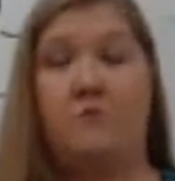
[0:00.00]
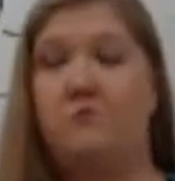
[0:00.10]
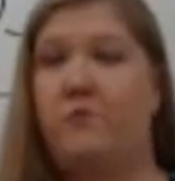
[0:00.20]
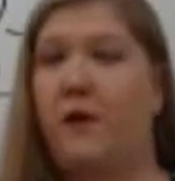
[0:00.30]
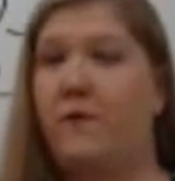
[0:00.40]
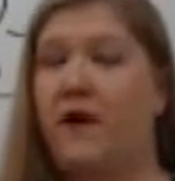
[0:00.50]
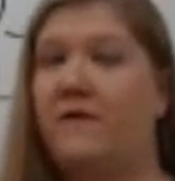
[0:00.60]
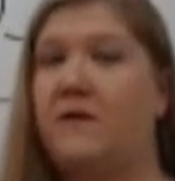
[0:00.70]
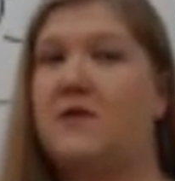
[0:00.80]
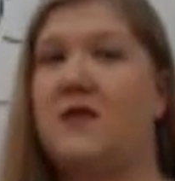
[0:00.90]
But what
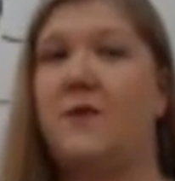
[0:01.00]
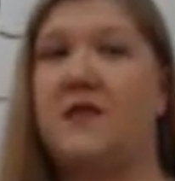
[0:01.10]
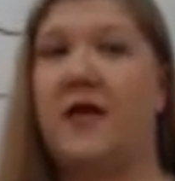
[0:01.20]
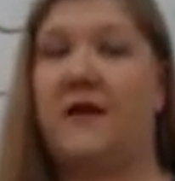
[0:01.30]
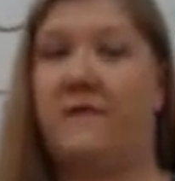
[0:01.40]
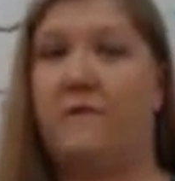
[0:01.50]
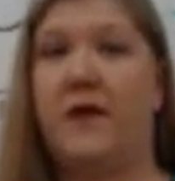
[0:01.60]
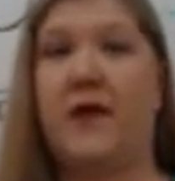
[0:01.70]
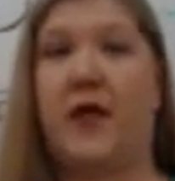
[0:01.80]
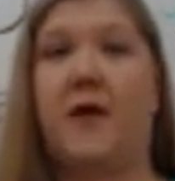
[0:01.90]
if those numbers get even
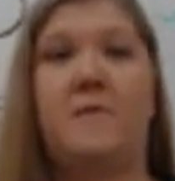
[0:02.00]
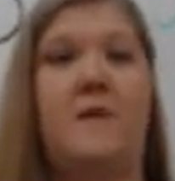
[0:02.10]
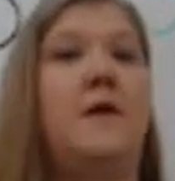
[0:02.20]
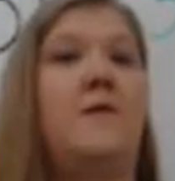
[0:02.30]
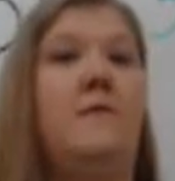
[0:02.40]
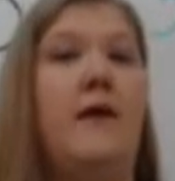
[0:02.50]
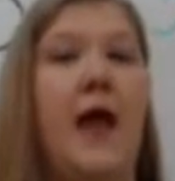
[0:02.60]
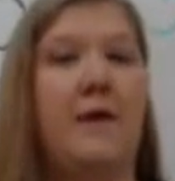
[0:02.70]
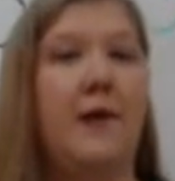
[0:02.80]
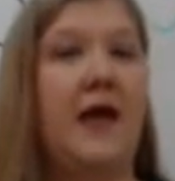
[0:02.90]
bigger?
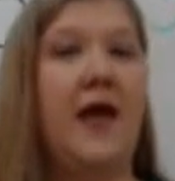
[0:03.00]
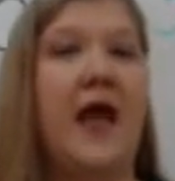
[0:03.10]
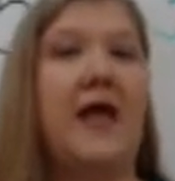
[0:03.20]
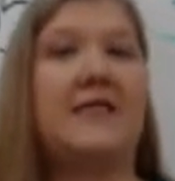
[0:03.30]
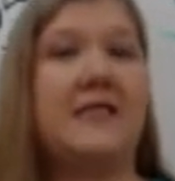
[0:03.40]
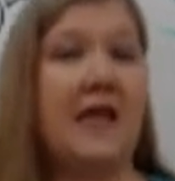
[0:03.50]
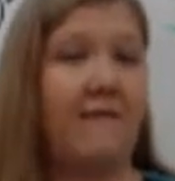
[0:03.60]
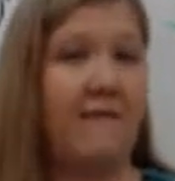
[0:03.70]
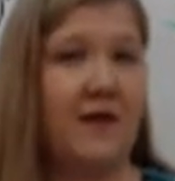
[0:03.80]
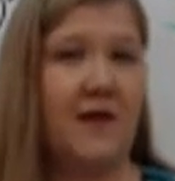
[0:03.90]
Maybe a
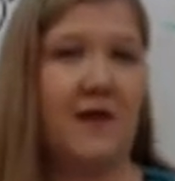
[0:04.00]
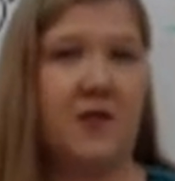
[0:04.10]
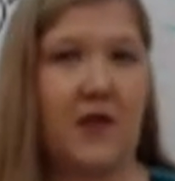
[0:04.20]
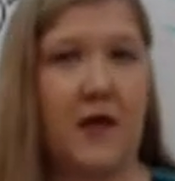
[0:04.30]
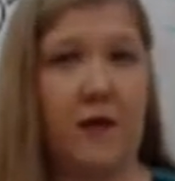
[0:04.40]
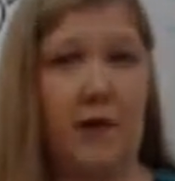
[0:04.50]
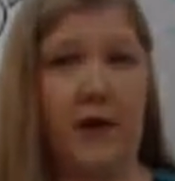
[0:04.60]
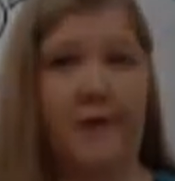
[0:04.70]
7-digit number.